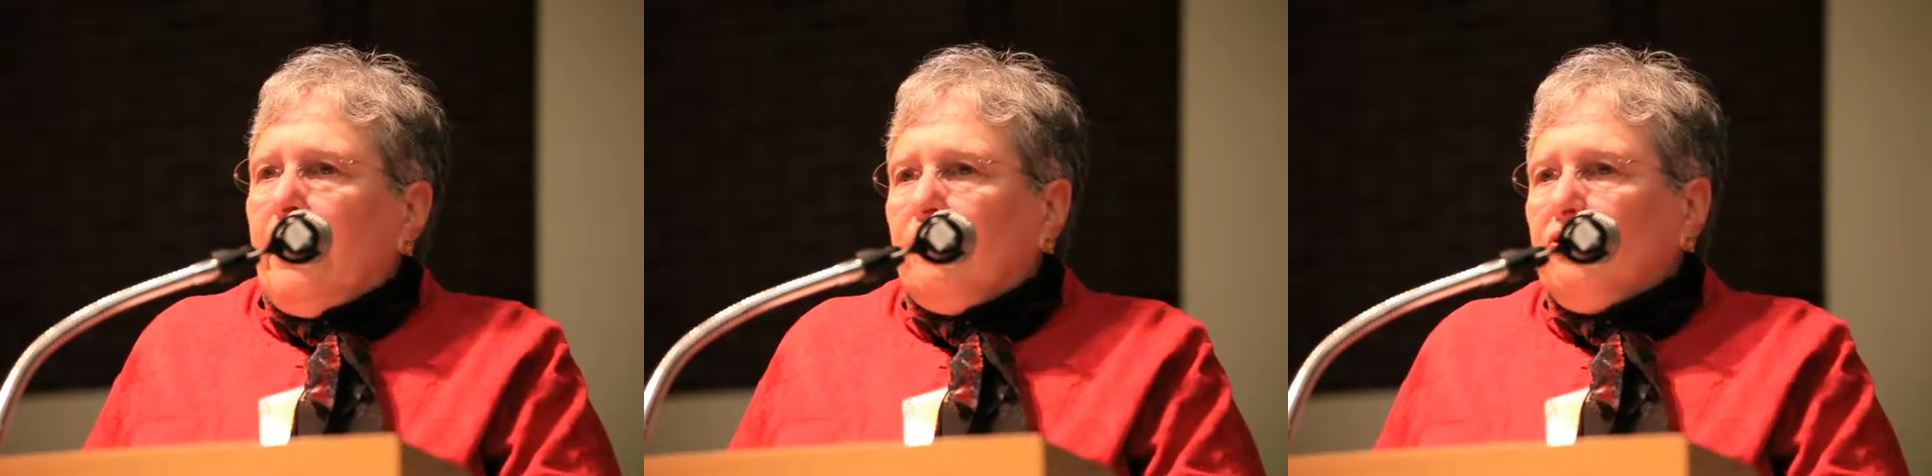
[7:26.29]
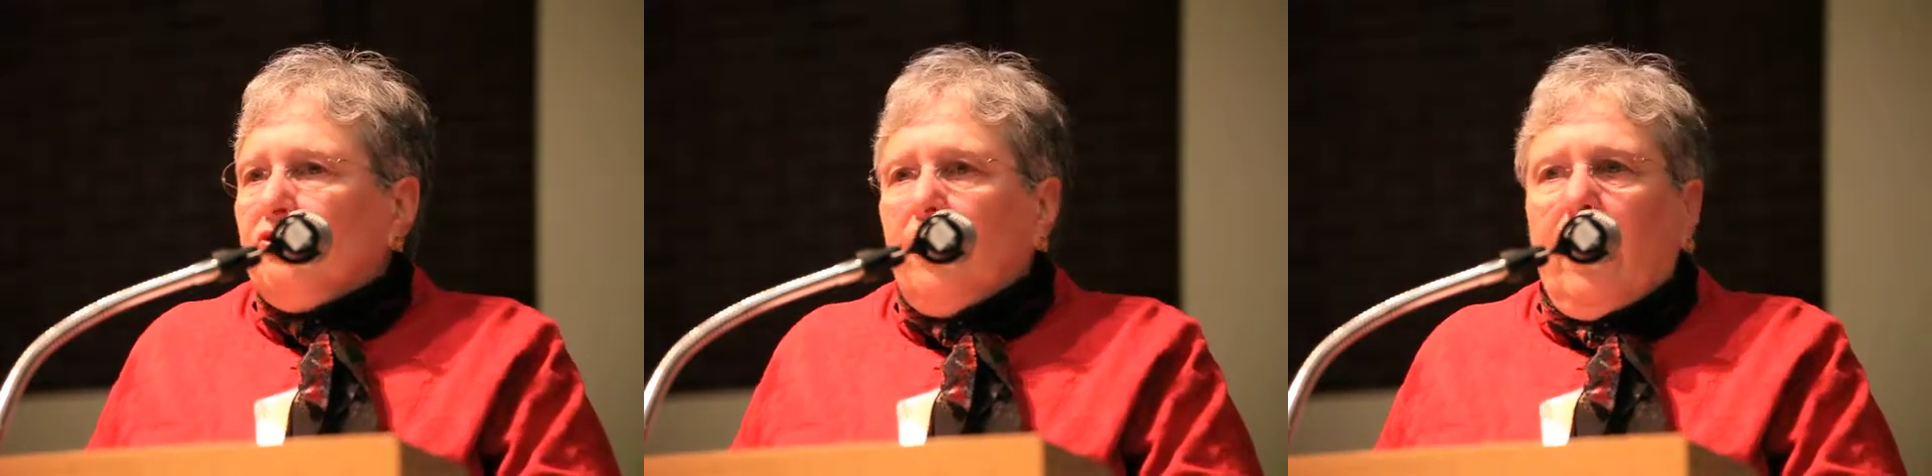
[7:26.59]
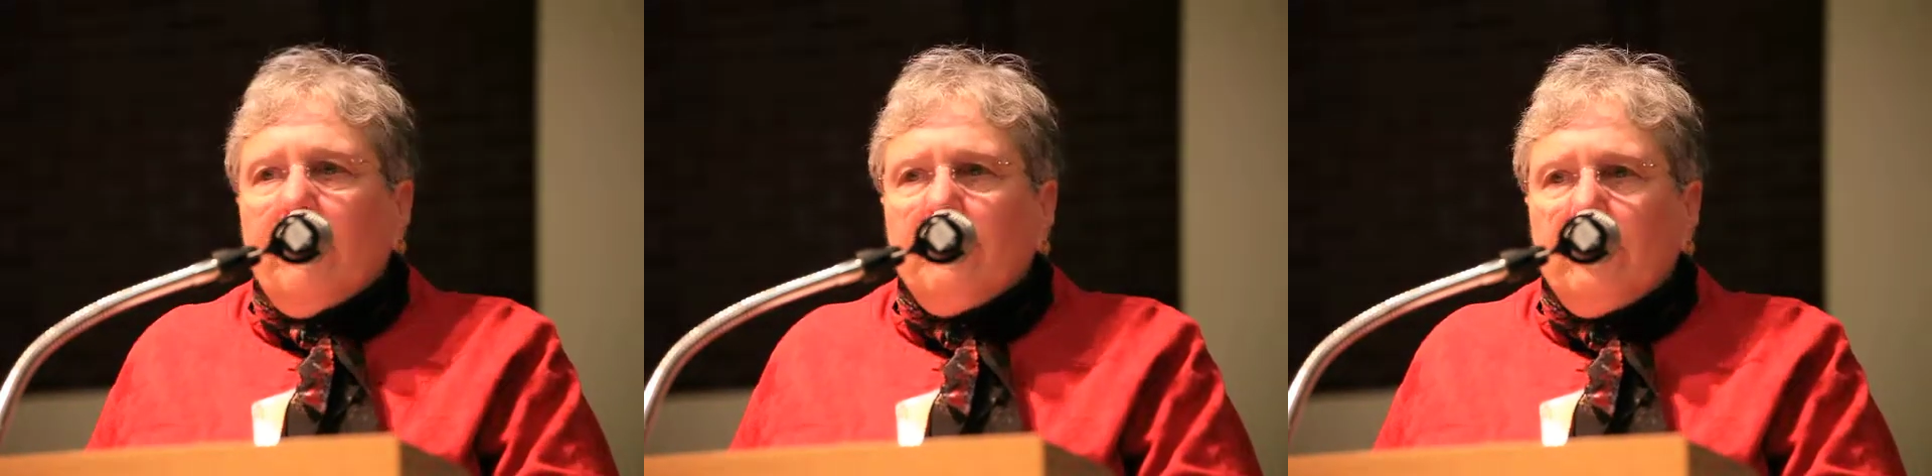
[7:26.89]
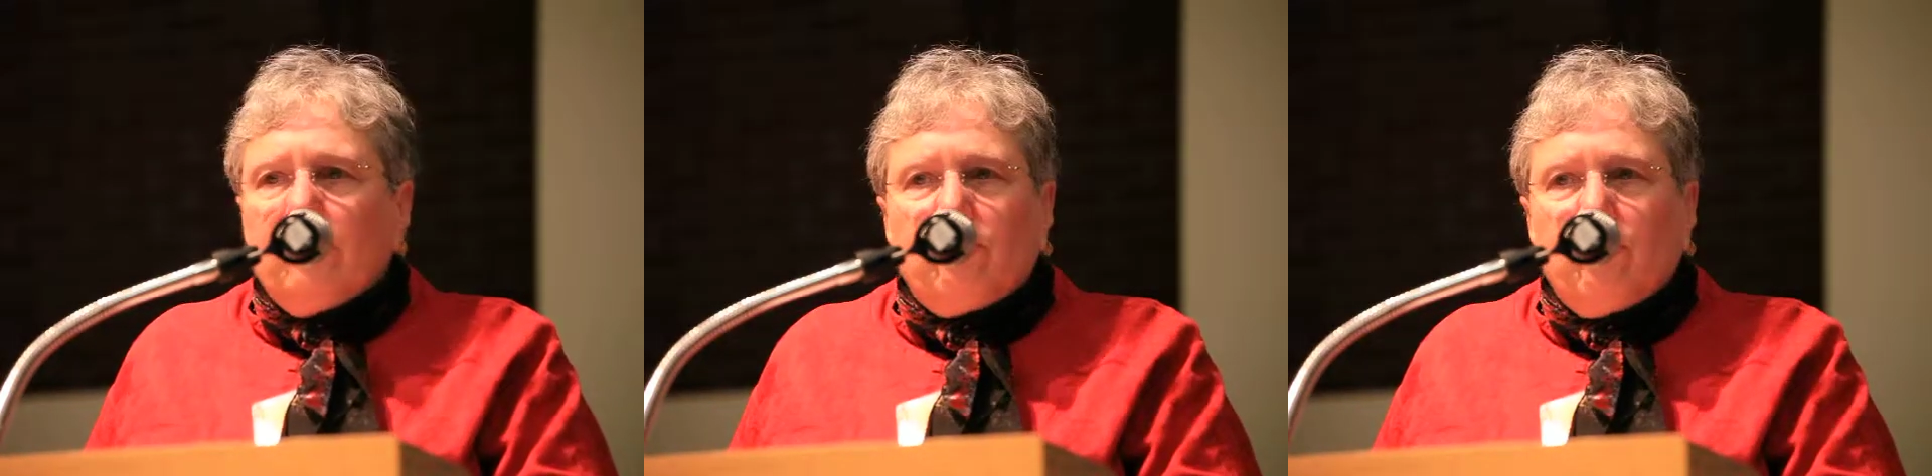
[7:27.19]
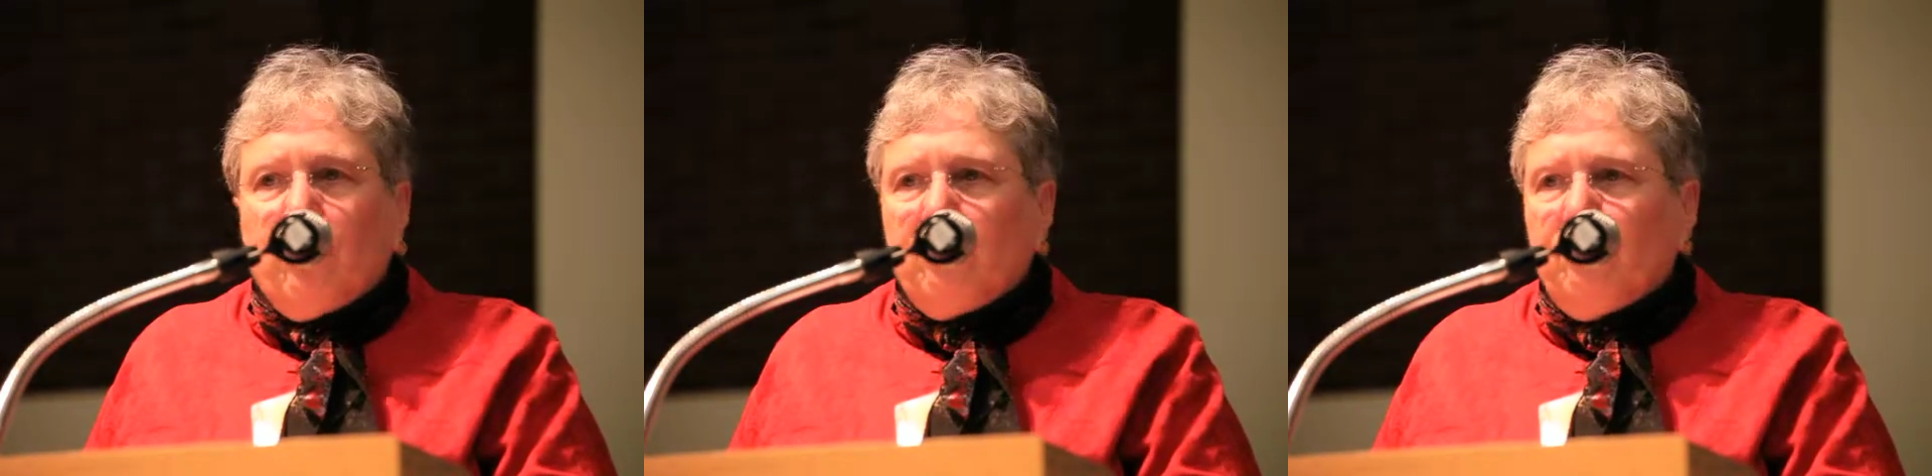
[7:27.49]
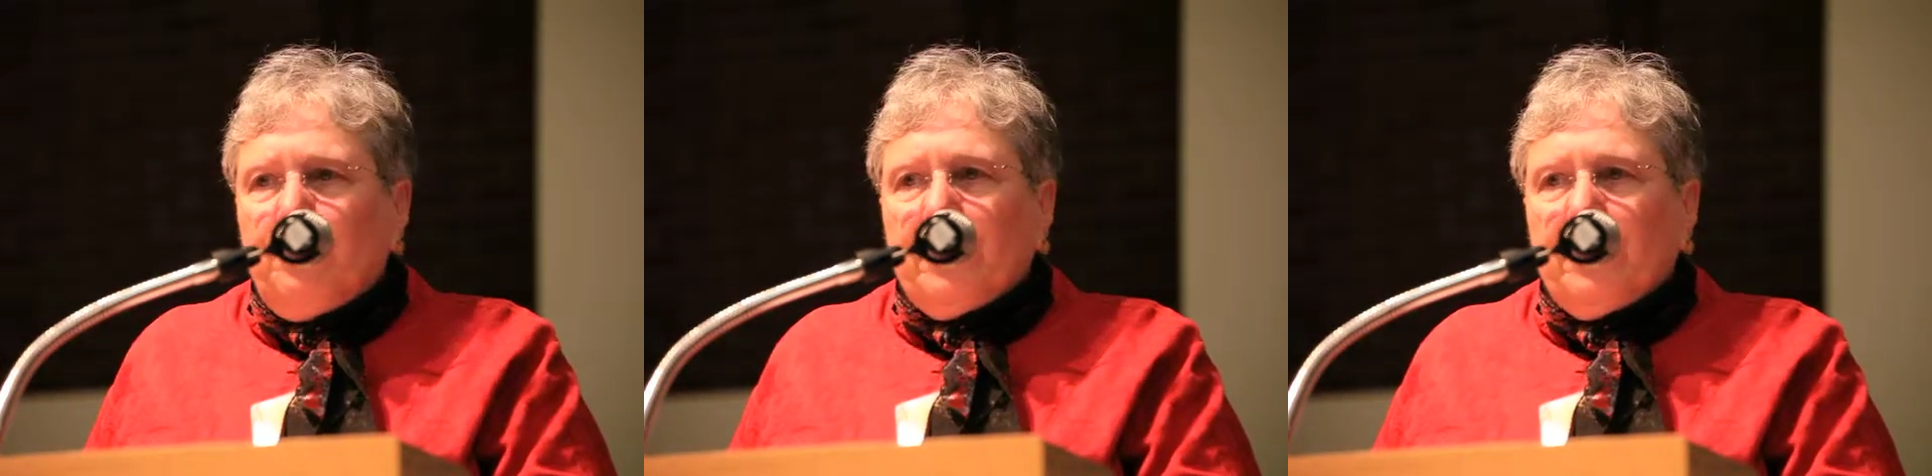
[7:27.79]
It was an obvious choice